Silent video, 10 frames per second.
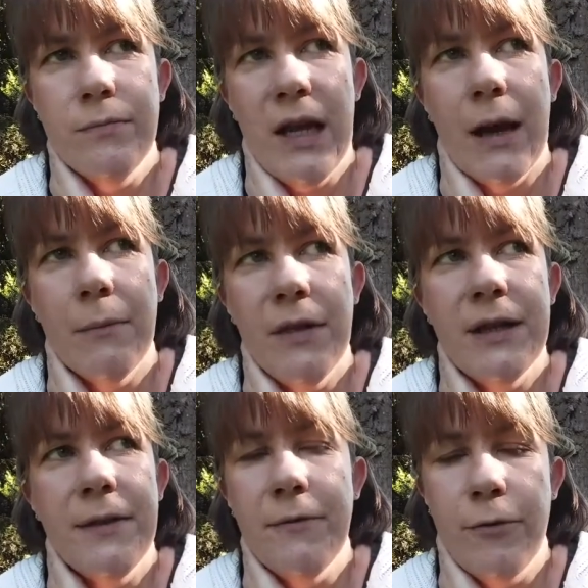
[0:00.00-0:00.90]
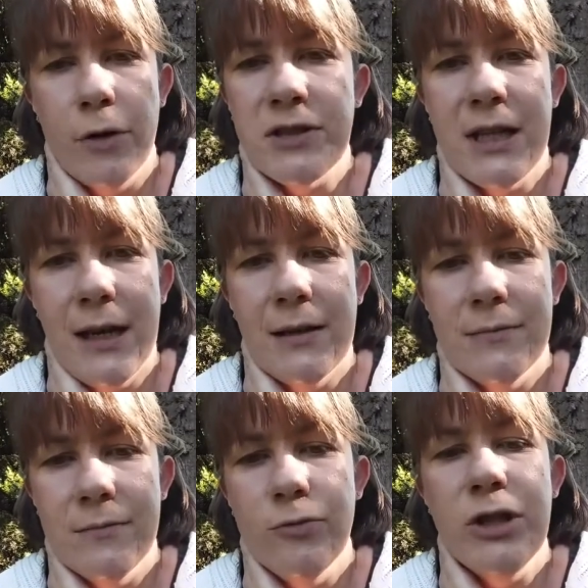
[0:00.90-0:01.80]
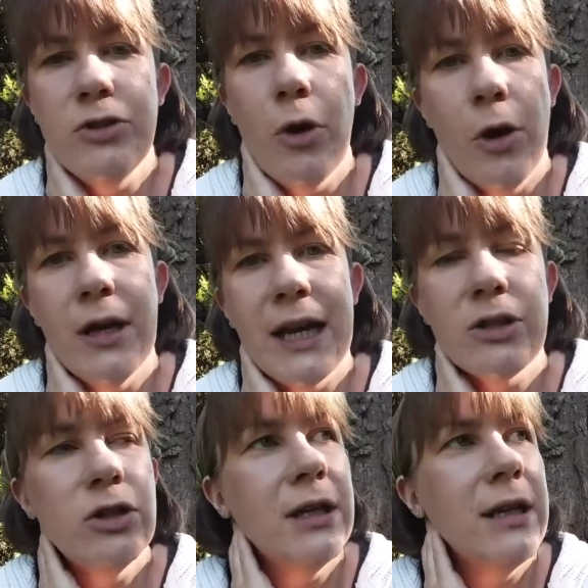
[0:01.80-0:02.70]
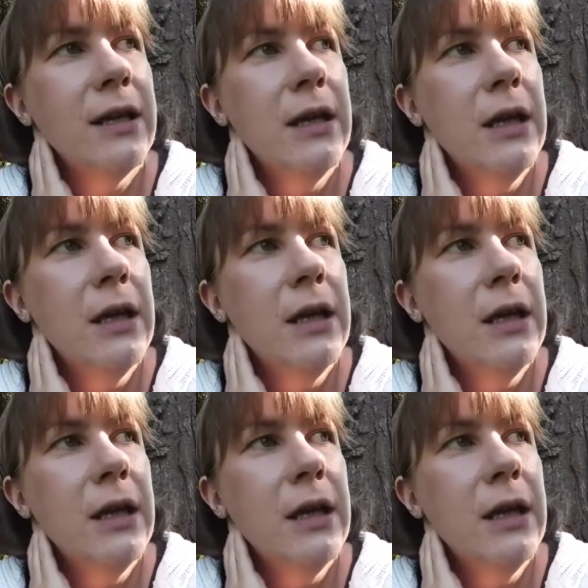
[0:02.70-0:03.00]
yeah, that the frost can return actually.